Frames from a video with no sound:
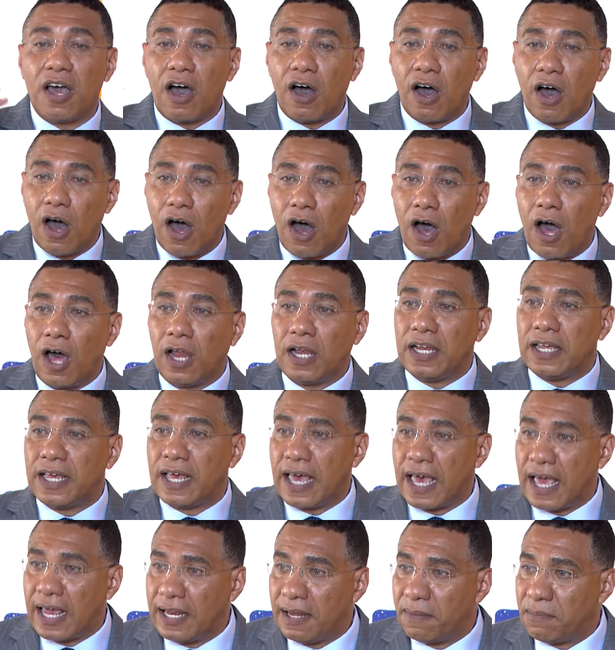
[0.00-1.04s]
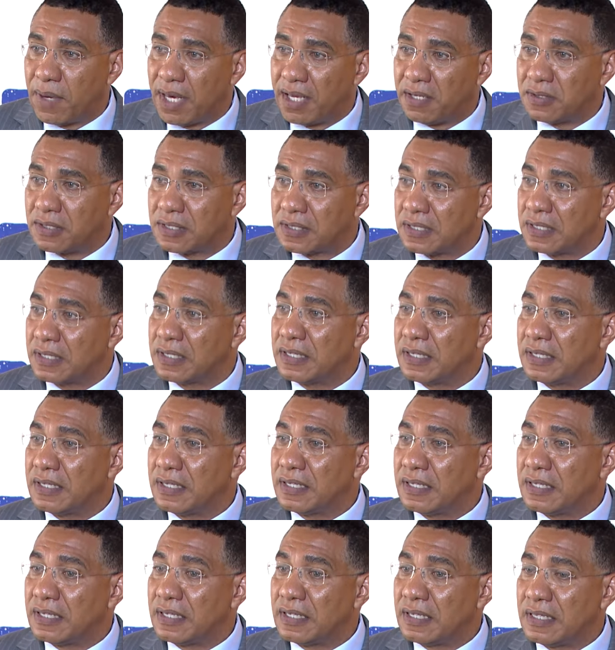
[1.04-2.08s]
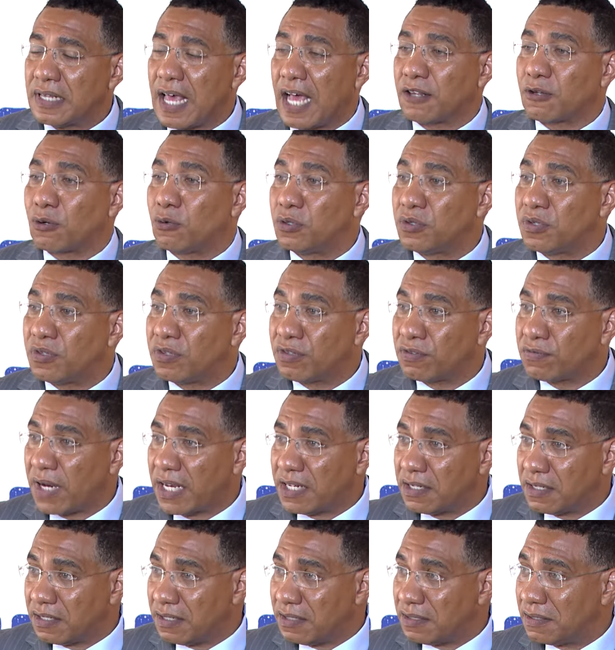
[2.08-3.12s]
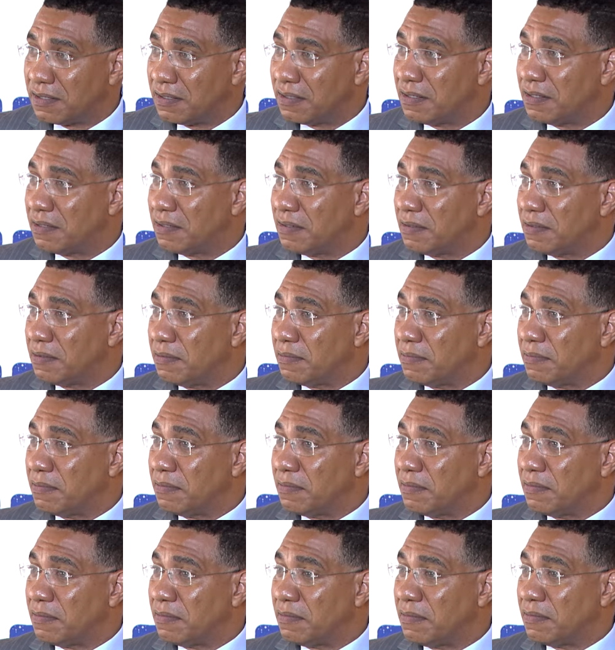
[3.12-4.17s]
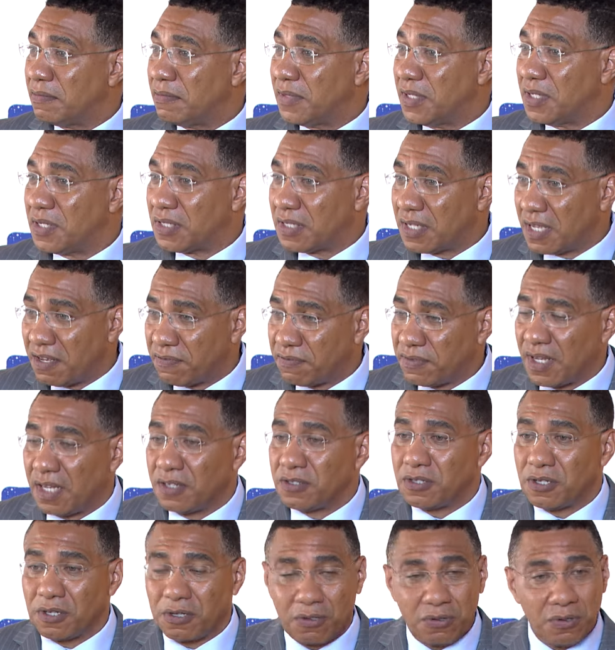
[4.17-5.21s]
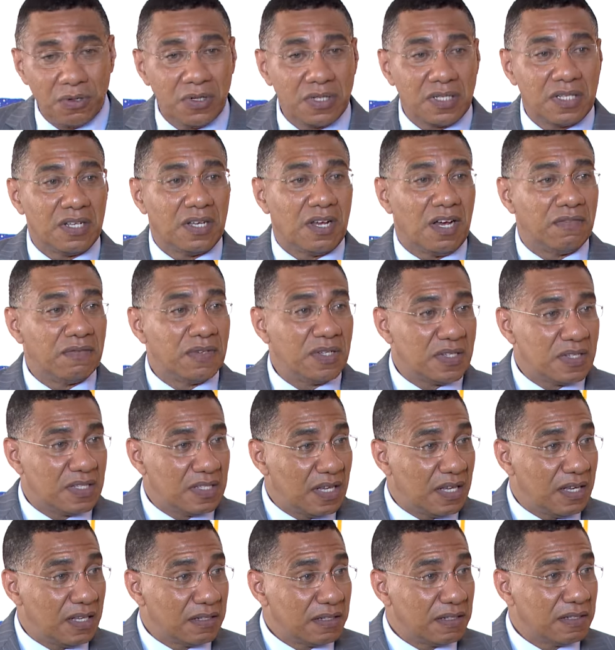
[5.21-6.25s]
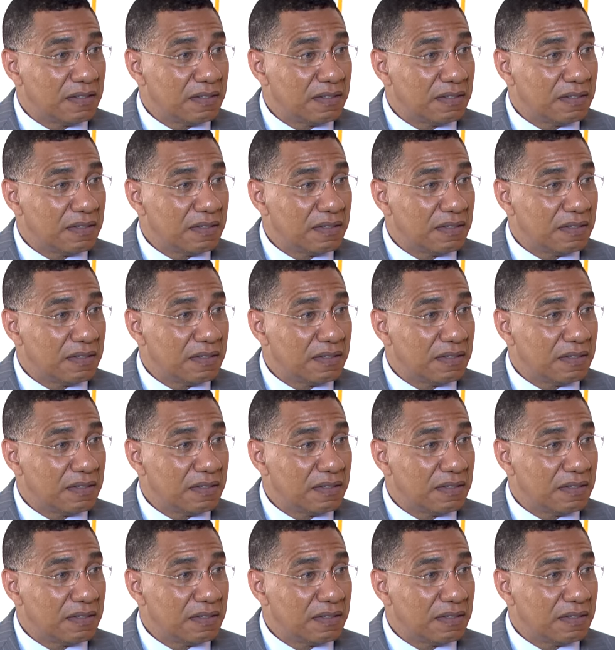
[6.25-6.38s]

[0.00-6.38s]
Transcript: All elements that could threaten the safety and security of the state.